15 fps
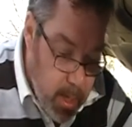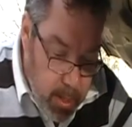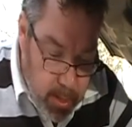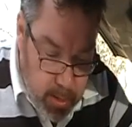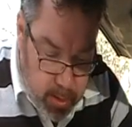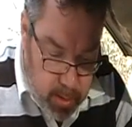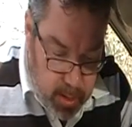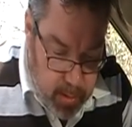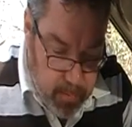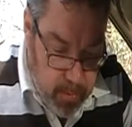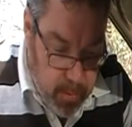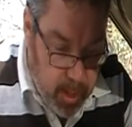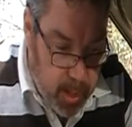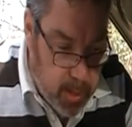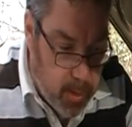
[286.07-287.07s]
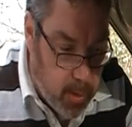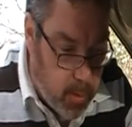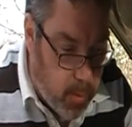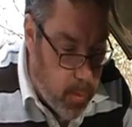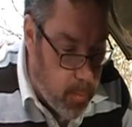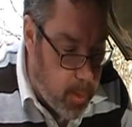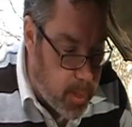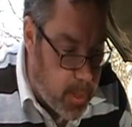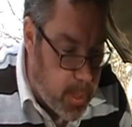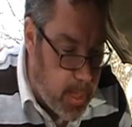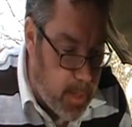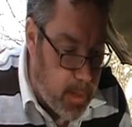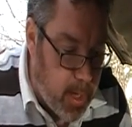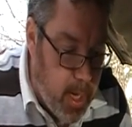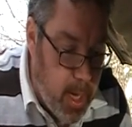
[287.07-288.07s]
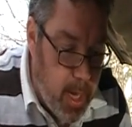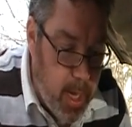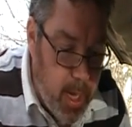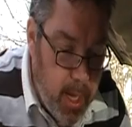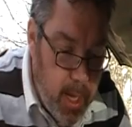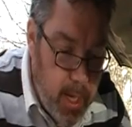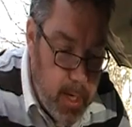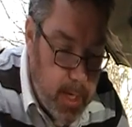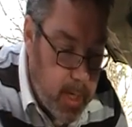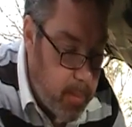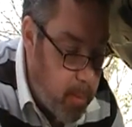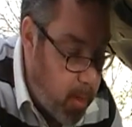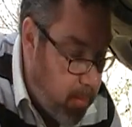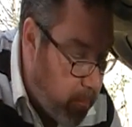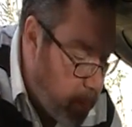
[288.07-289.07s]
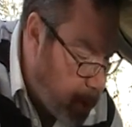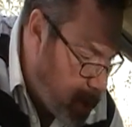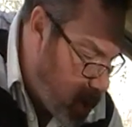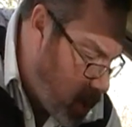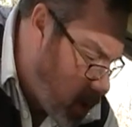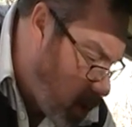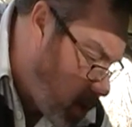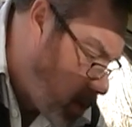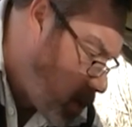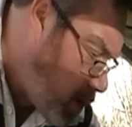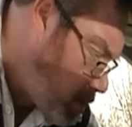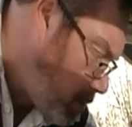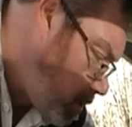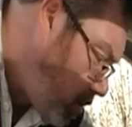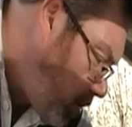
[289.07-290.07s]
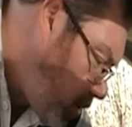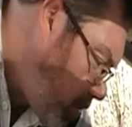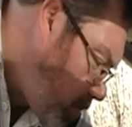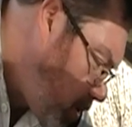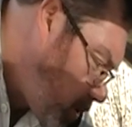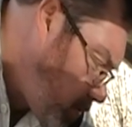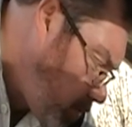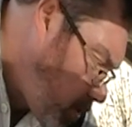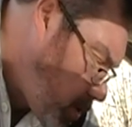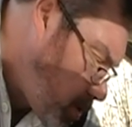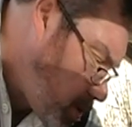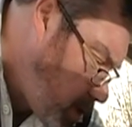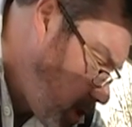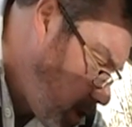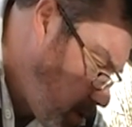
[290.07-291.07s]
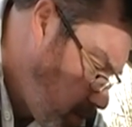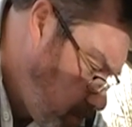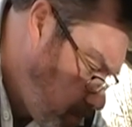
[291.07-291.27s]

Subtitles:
Just to give credit to the Lord once again, getting them all from the junkyard cost me $30 for all 6.